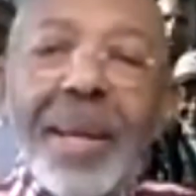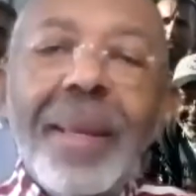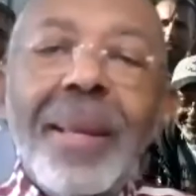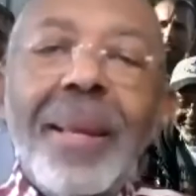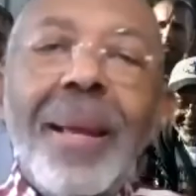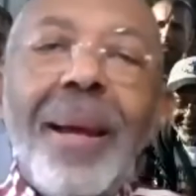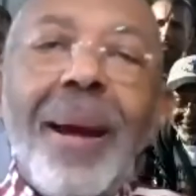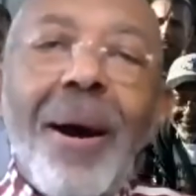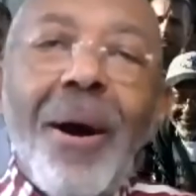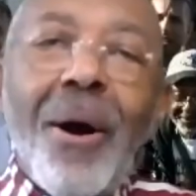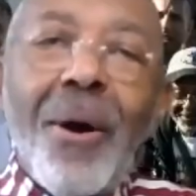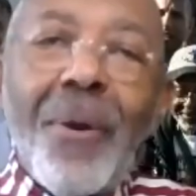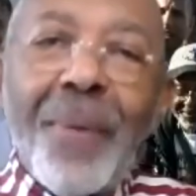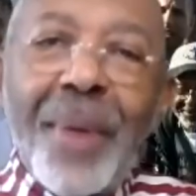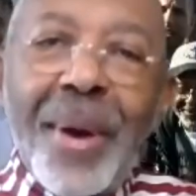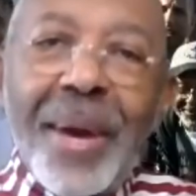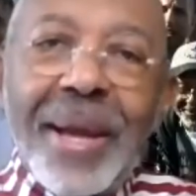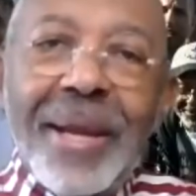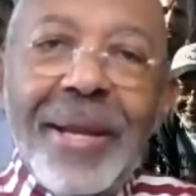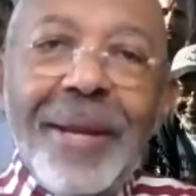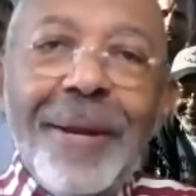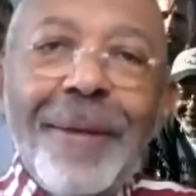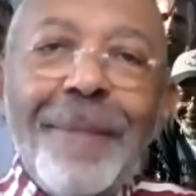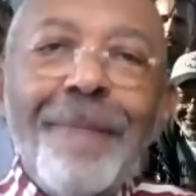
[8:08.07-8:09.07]
All right.
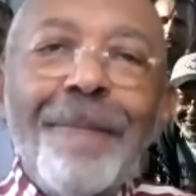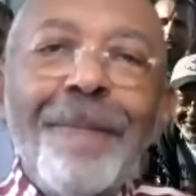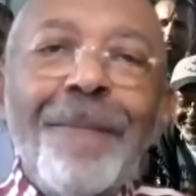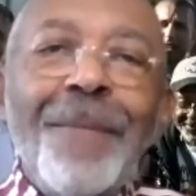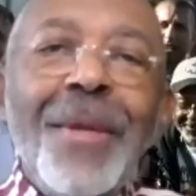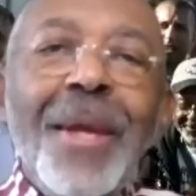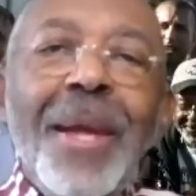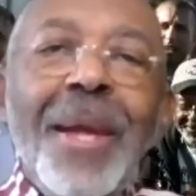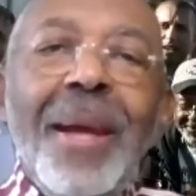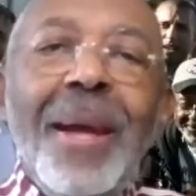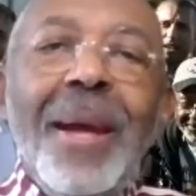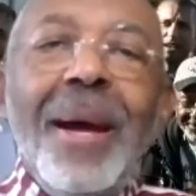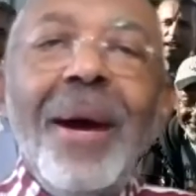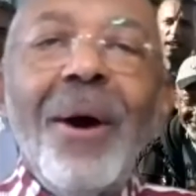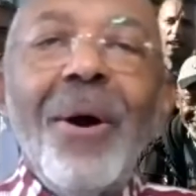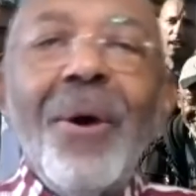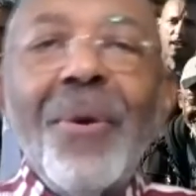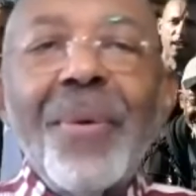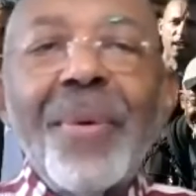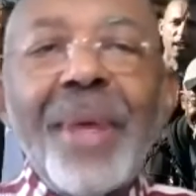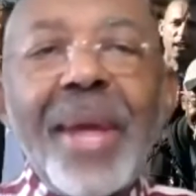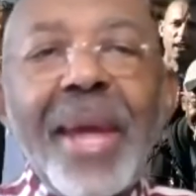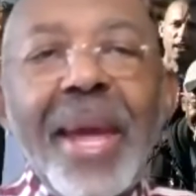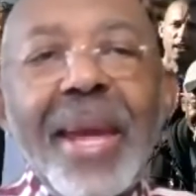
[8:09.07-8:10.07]

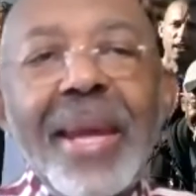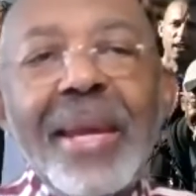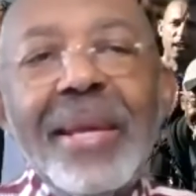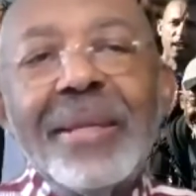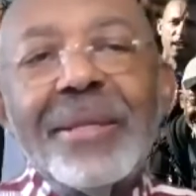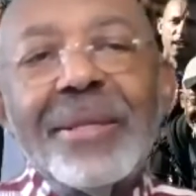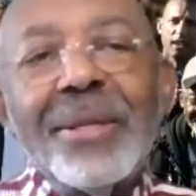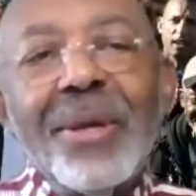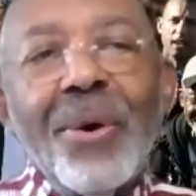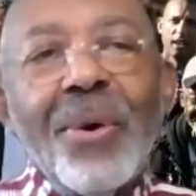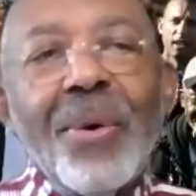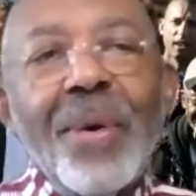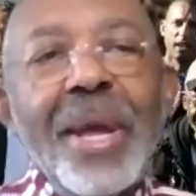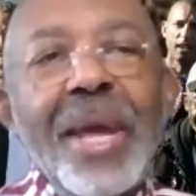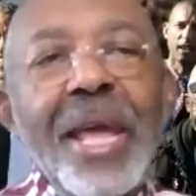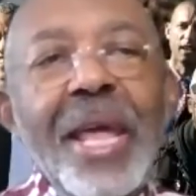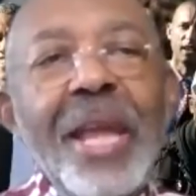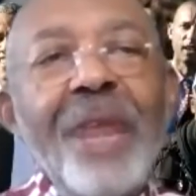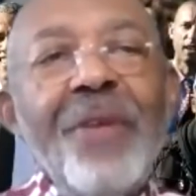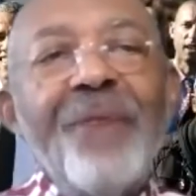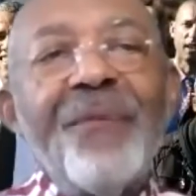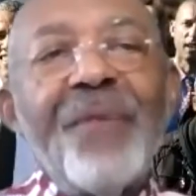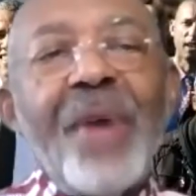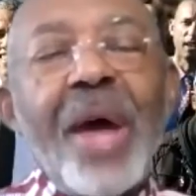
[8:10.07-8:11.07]
Okay, so any
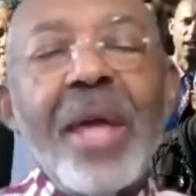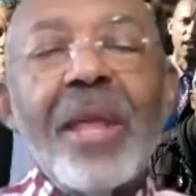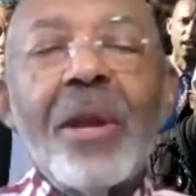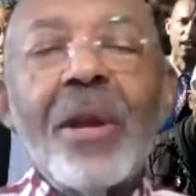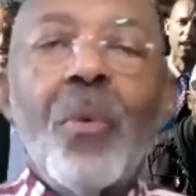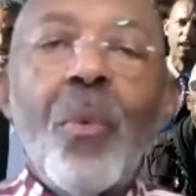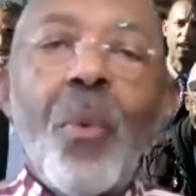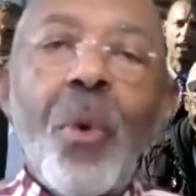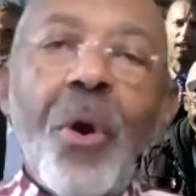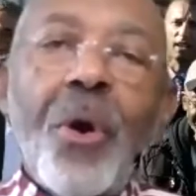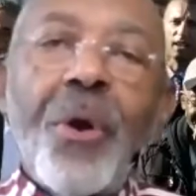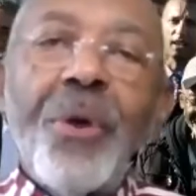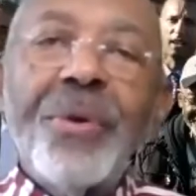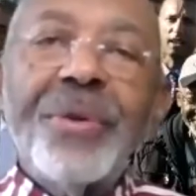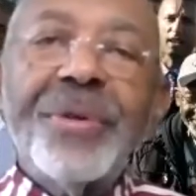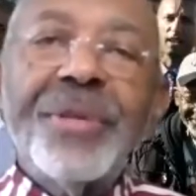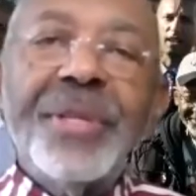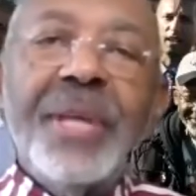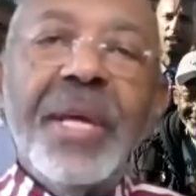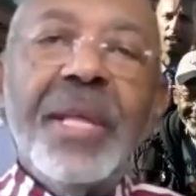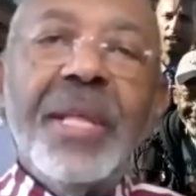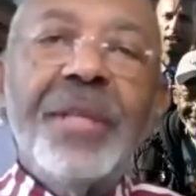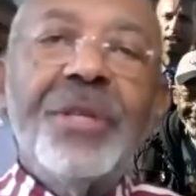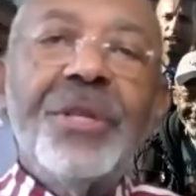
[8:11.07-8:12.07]
final words
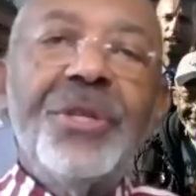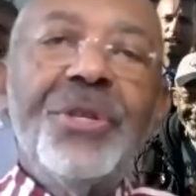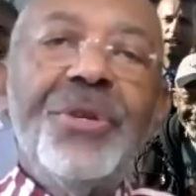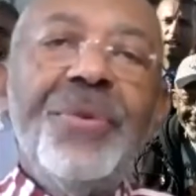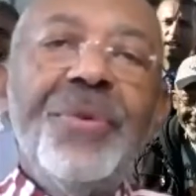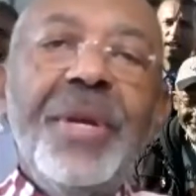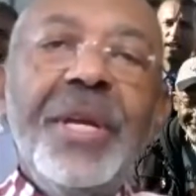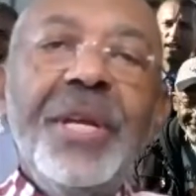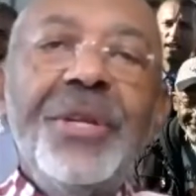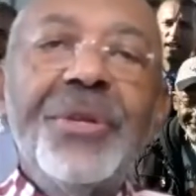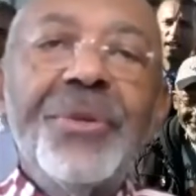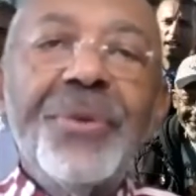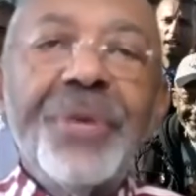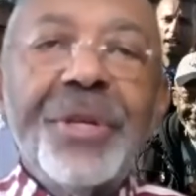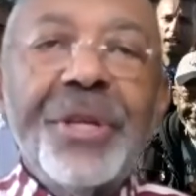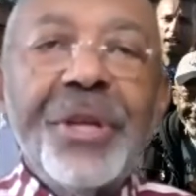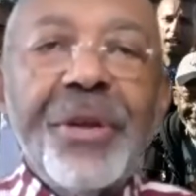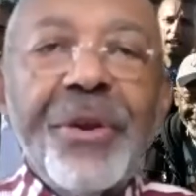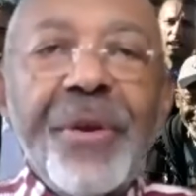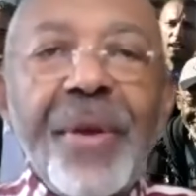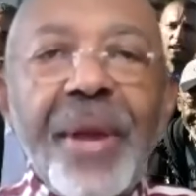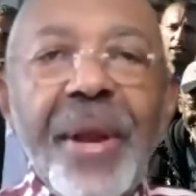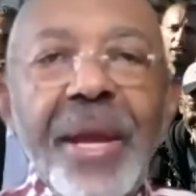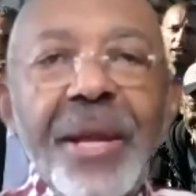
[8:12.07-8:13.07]
then that you need to
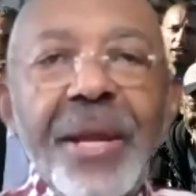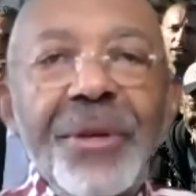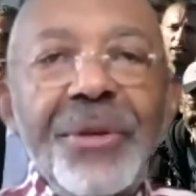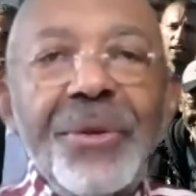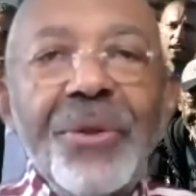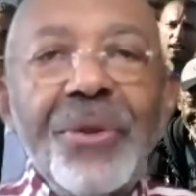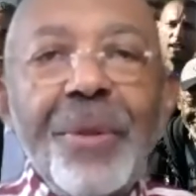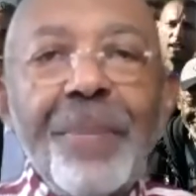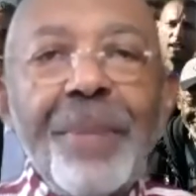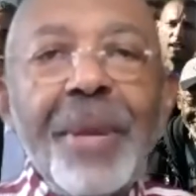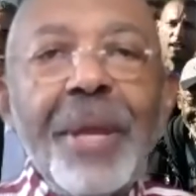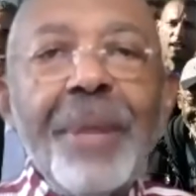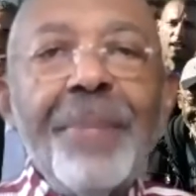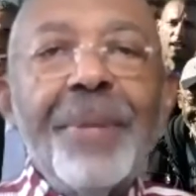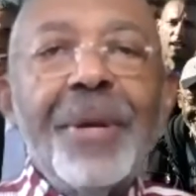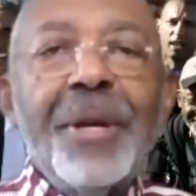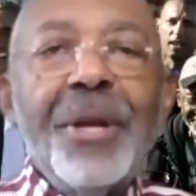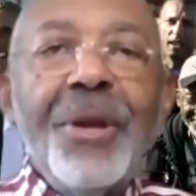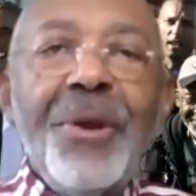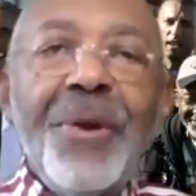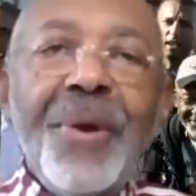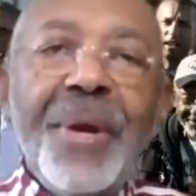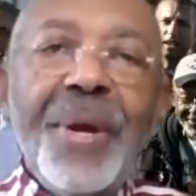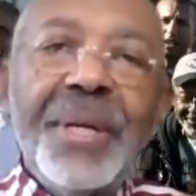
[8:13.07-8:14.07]
articulate to the people
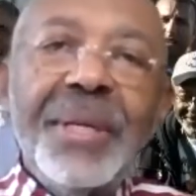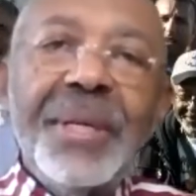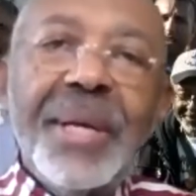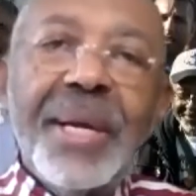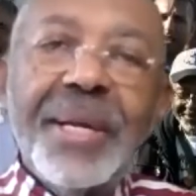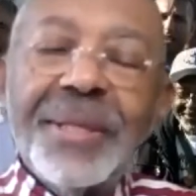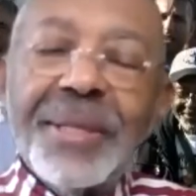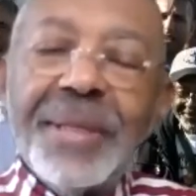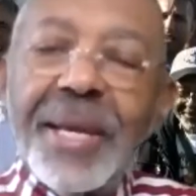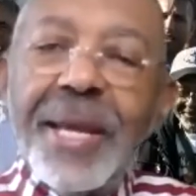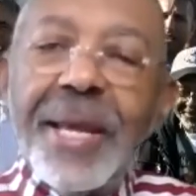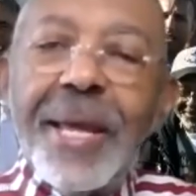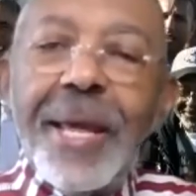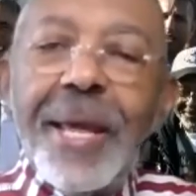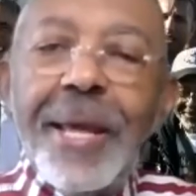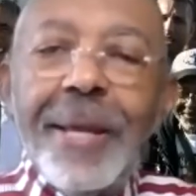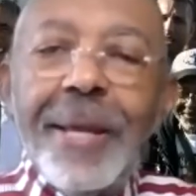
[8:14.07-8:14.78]
here in Tuskegee?